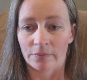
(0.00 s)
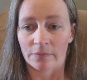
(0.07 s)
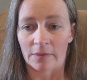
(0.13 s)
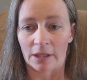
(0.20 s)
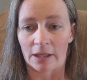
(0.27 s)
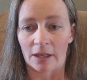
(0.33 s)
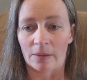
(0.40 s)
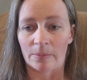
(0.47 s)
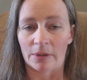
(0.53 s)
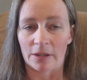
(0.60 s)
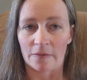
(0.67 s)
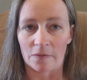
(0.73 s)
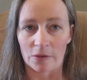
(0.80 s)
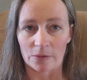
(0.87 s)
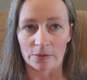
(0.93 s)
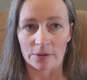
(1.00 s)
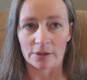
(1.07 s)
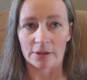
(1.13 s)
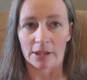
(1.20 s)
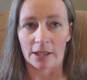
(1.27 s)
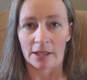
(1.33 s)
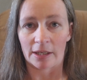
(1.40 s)
like how many views you're
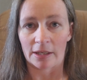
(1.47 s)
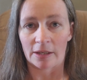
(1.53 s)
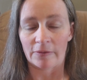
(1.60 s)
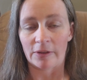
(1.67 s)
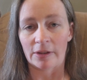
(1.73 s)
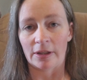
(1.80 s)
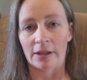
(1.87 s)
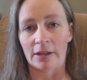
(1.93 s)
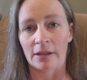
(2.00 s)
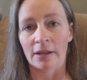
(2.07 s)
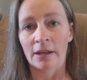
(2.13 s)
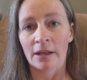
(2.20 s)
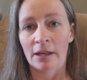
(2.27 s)
getting and everything,